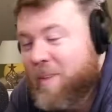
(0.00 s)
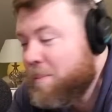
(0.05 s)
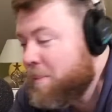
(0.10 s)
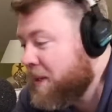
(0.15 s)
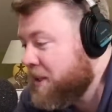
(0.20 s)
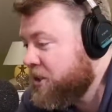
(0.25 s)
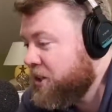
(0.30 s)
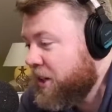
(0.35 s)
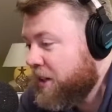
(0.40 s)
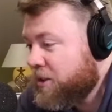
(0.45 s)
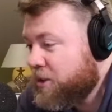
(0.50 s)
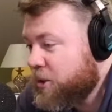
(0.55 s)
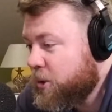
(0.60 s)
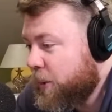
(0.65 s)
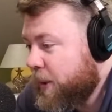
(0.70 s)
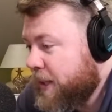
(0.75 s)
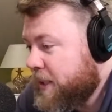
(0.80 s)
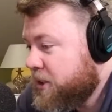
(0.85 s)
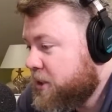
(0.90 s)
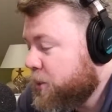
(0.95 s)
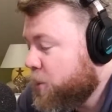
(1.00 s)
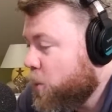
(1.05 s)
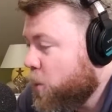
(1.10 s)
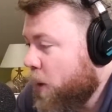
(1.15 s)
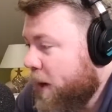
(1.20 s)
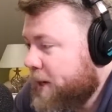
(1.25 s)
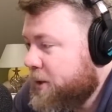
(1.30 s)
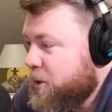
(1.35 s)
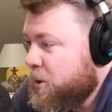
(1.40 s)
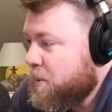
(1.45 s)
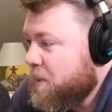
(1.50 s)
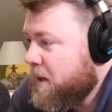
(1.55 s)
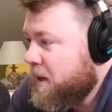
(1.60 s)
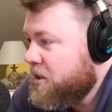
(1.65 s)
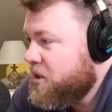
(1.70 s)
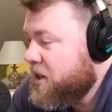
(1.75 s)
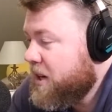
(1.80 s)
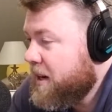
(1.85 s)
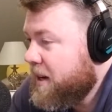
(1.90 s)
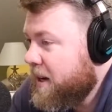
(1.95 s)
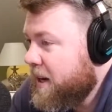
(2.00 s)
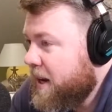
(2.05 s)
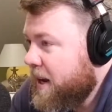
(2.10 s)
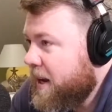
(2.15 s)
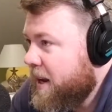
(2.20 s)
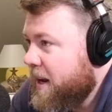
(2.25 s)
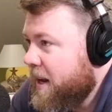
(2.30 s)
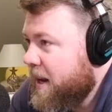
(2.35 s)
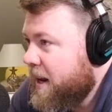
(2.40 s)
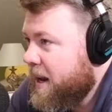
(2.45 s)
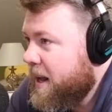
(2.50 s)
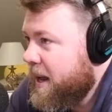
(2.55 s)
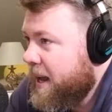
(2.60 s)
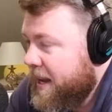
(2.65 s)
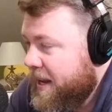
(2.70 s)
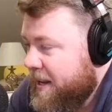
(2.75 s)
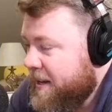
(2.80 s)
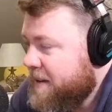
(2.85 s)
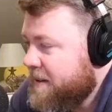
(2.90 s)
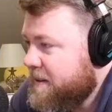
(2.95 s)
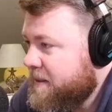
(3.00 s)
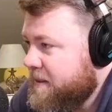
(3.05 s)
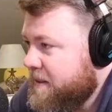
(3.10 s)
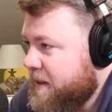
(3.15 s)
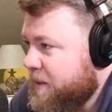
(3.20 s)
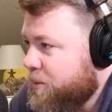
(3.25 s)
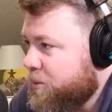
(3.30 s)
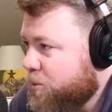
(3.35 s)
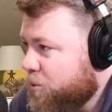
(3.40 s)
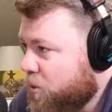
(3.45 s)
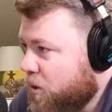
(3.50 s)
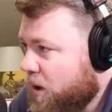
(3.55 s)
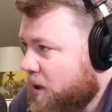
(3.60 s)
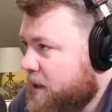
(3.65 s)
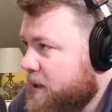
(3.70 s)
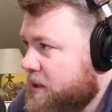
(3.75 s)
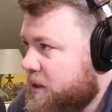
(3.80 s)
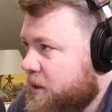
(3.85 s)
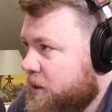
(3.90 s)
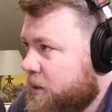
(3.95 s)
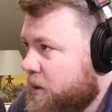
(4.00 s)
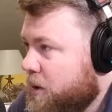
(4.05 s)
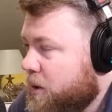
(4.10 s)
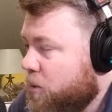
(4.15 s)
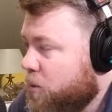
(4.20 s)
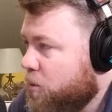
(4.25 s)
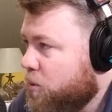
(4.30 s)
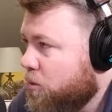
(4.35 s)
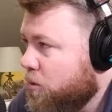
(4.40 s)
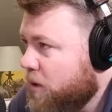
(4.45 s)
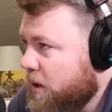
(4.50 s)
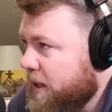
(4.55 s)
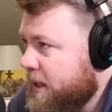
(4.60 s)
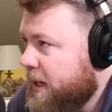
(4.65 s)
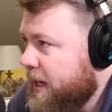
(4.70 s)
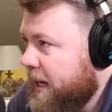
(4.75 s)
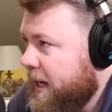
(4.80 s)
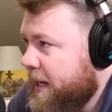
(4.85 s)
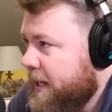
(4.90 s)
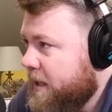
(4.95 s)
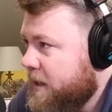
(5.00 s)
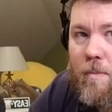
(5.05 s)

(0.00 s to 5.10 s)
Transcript: My chair squeaks way too much, and I hate it. I really do. Really hate it.